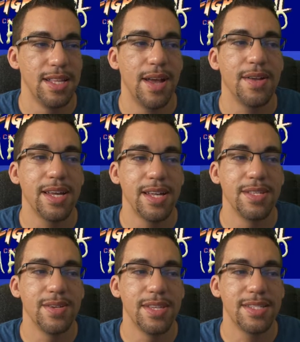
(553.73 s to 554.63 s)
Now he
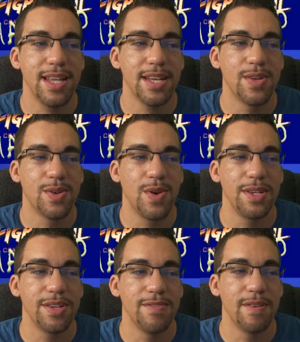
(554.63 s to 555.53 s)
could do the Psycho
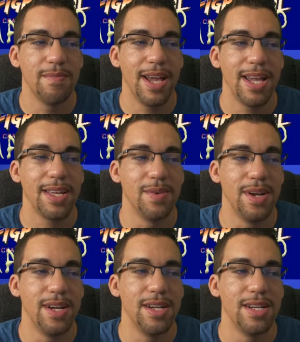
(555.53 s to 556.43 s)
Crusher from
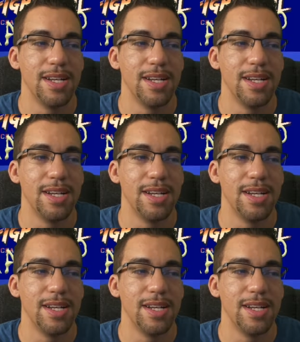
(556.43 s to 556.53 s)
anywhere.